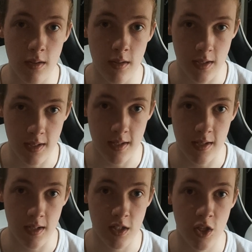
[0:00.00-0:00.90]
the
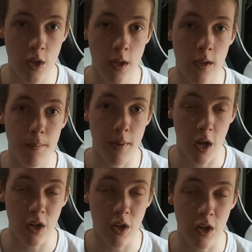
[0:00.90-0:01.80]
statistics,
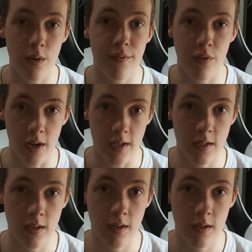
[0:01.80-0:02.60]
because they're afraid.